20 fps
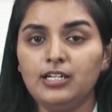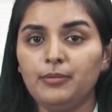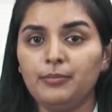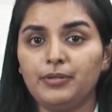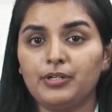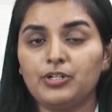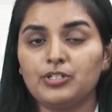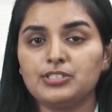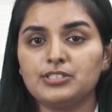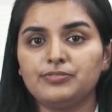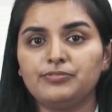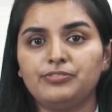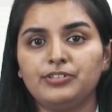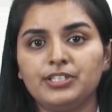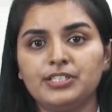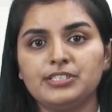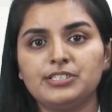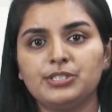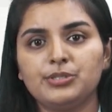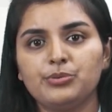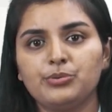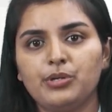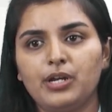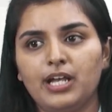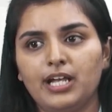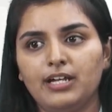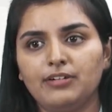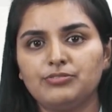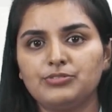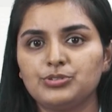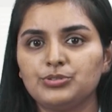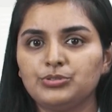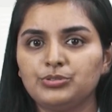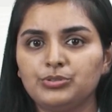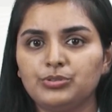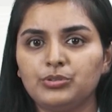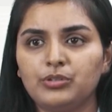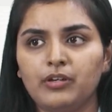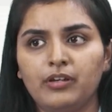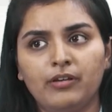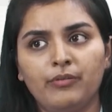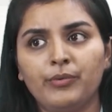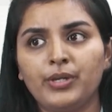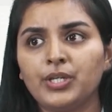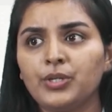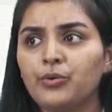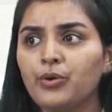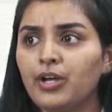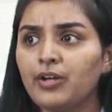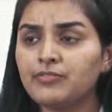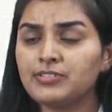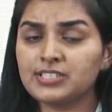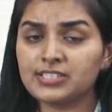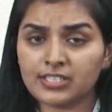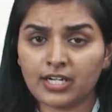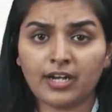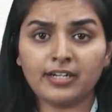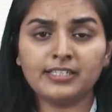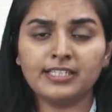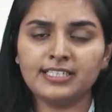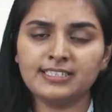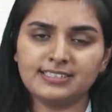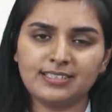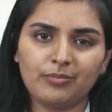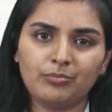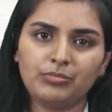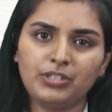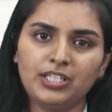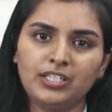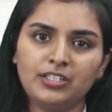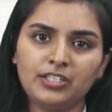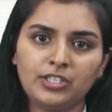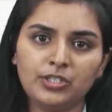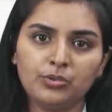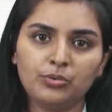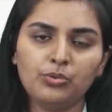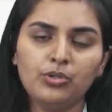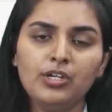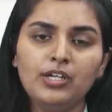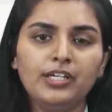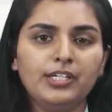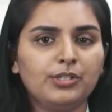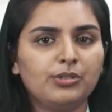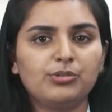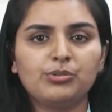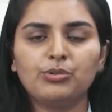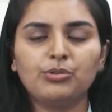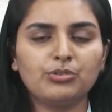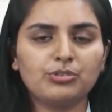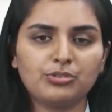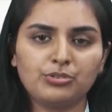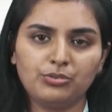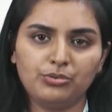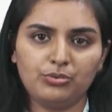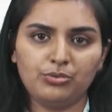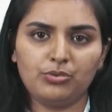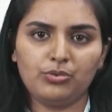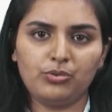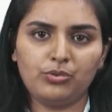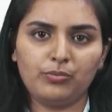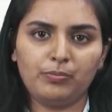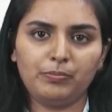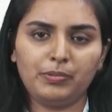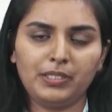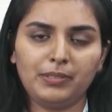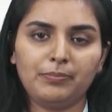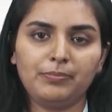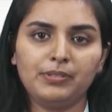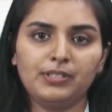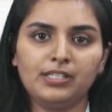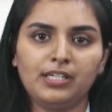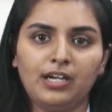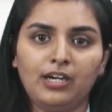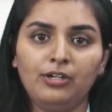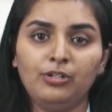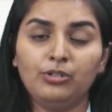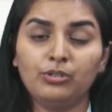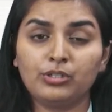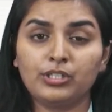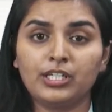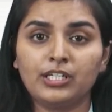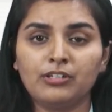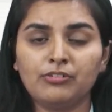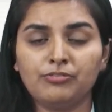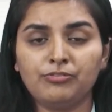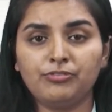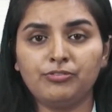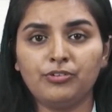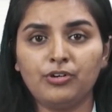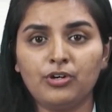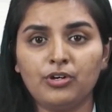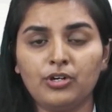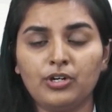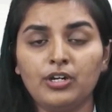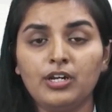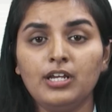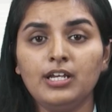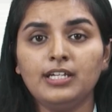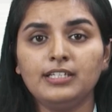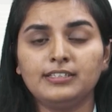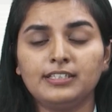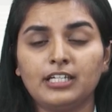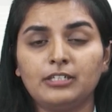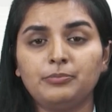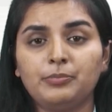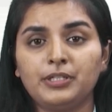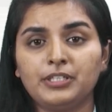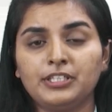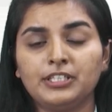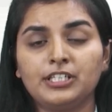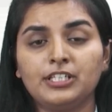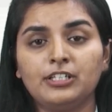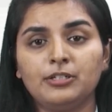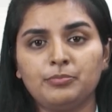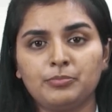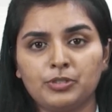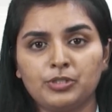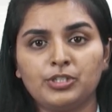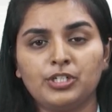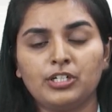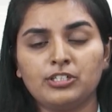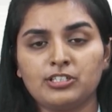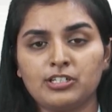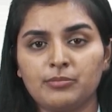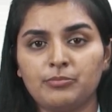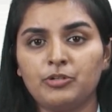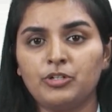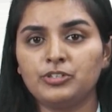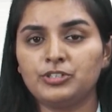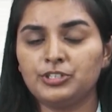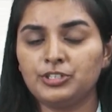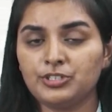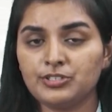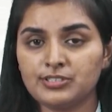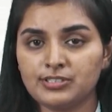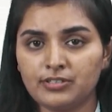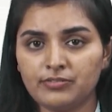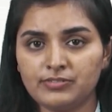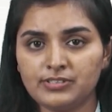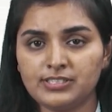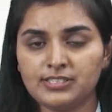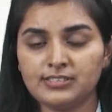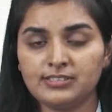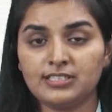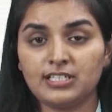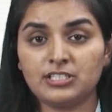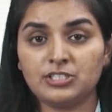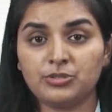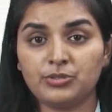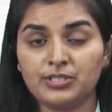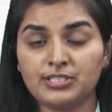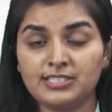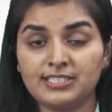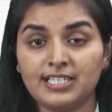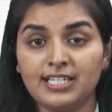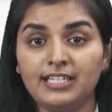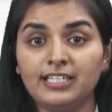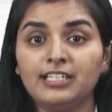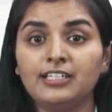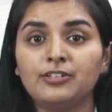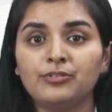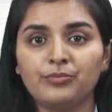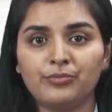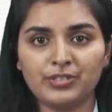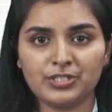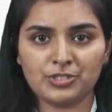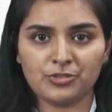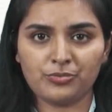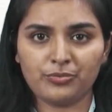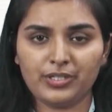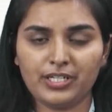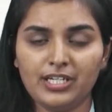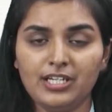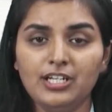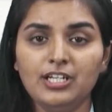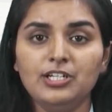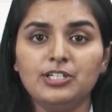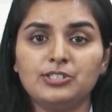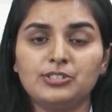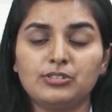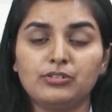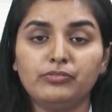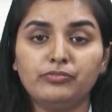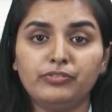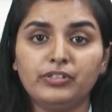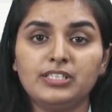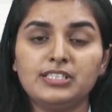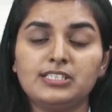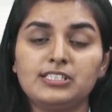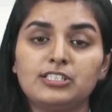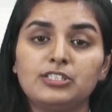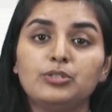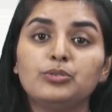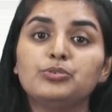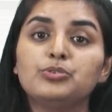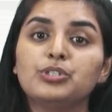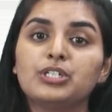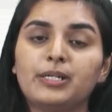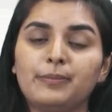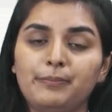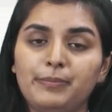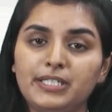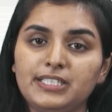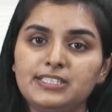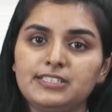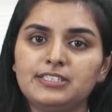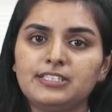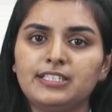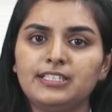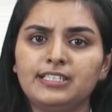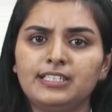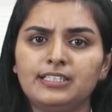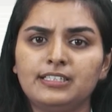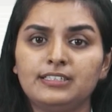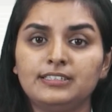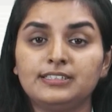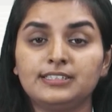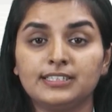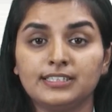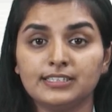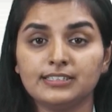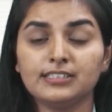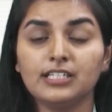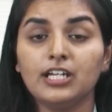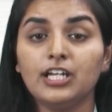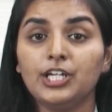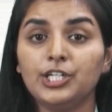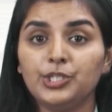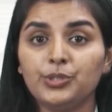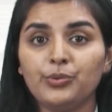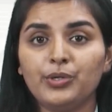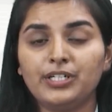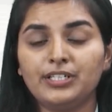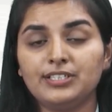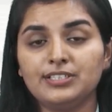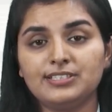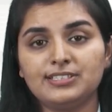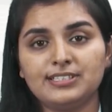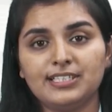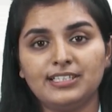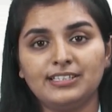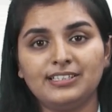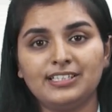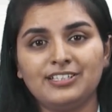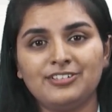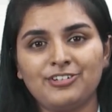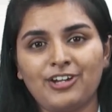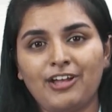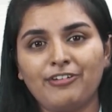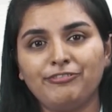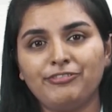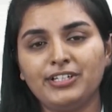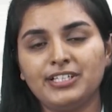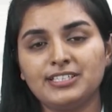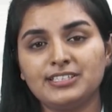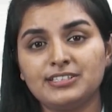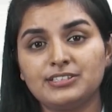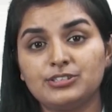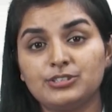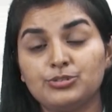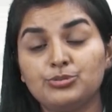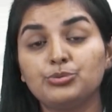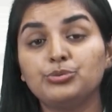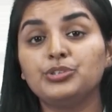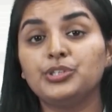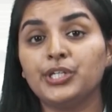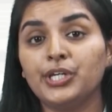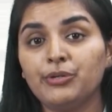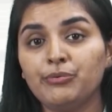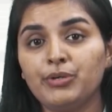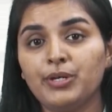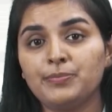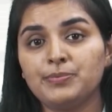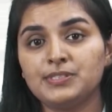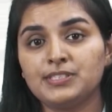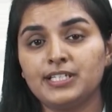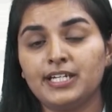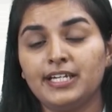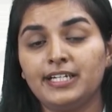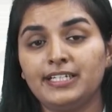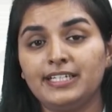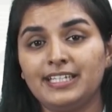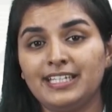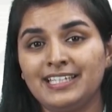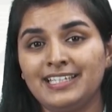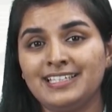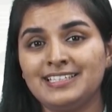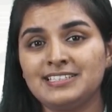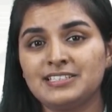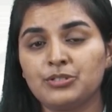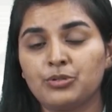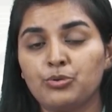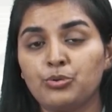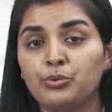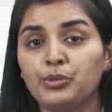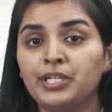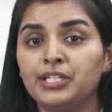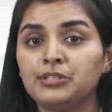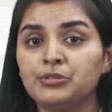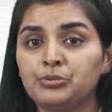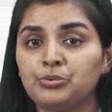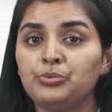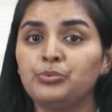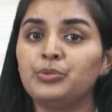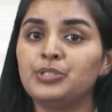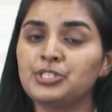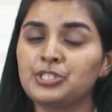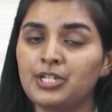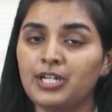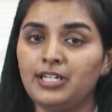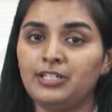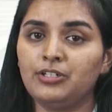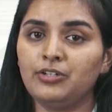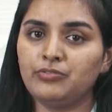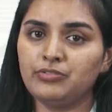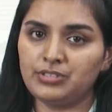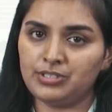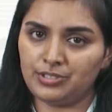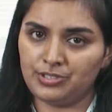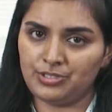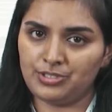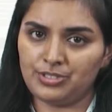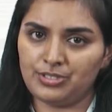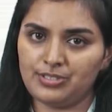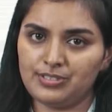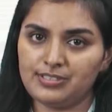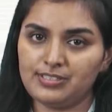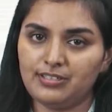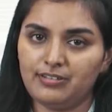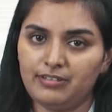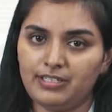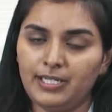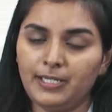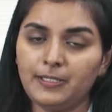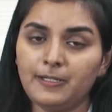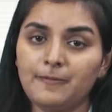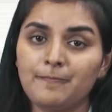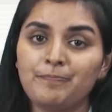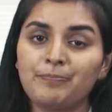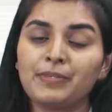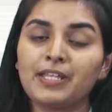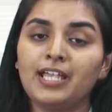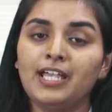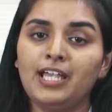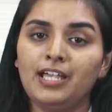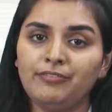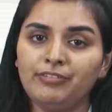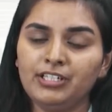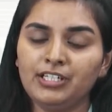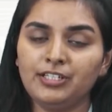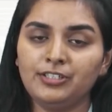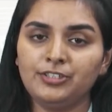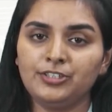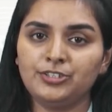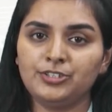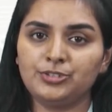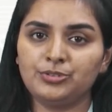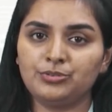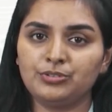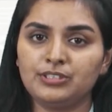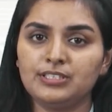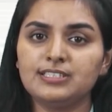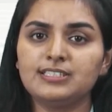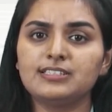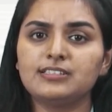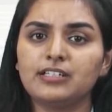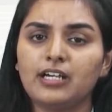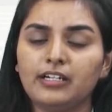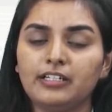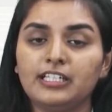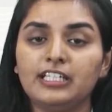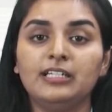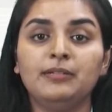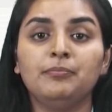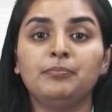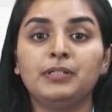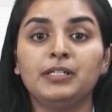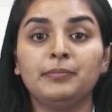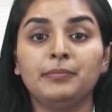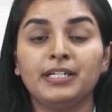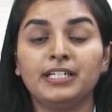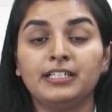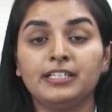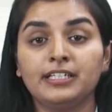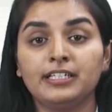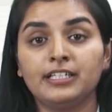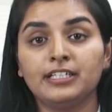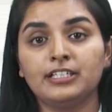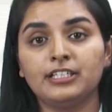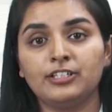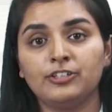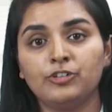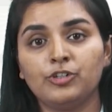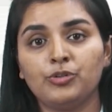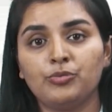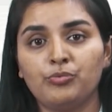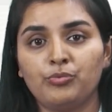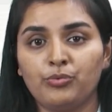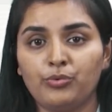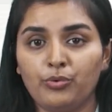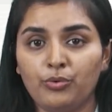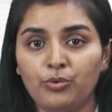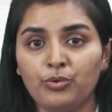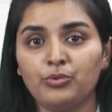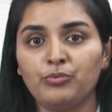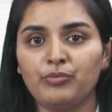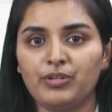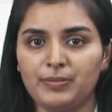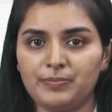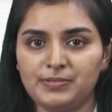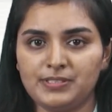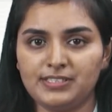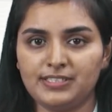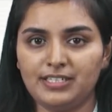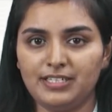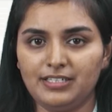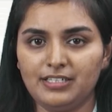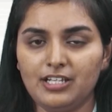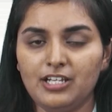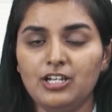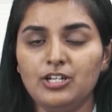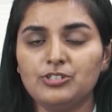Because first you have to know, when you have starting something new, you don't know people are looking for that particular product, commodity or services that you are selling in which way. So first you do competitor analysis, you understand that traffic to their website is going through which kind of searches, right? Having understood this, start implementing it in your own website.